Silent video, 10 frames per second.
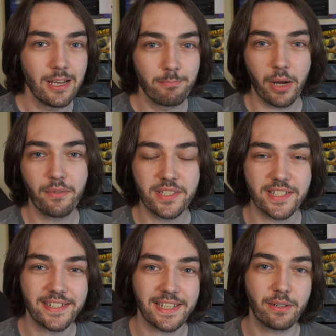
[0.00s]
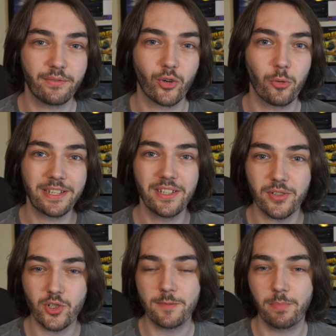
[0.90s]
both stand out for me,
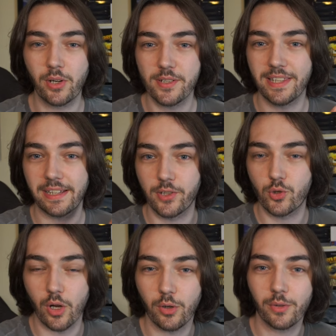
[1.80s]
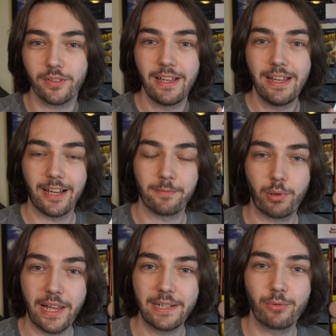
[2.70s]
not just because they control and
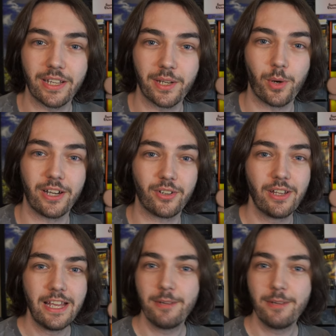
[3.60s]
play really well,